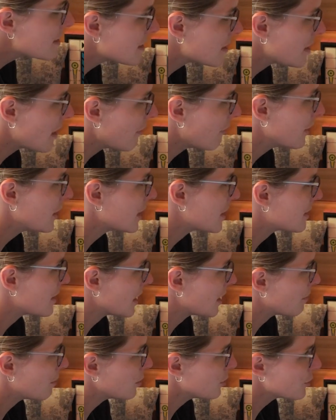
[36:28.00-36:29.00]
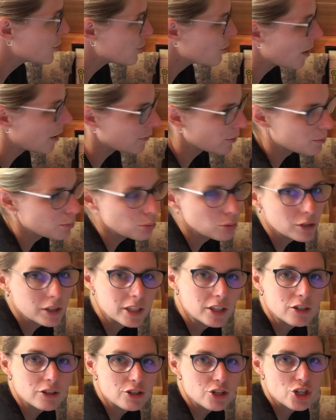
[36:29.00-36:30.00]
7 examples, you have a pretty
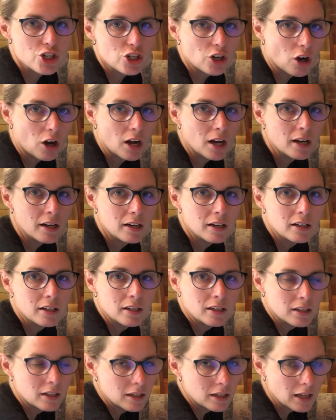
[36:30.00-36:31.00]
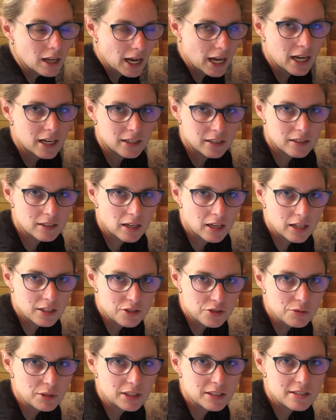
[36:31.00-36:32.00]
good shot at
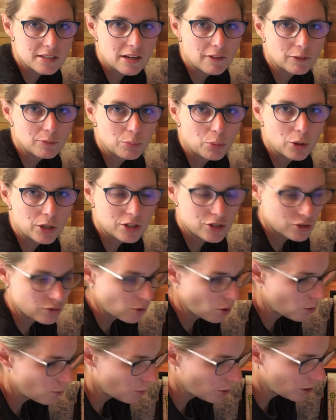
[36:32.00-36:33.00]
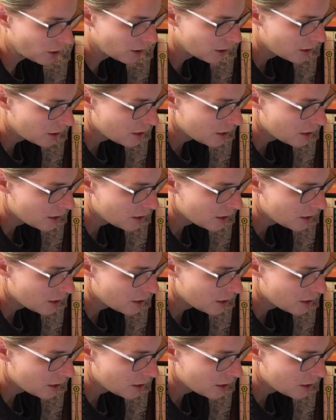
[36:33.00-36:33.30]
doing the 7.2 homework.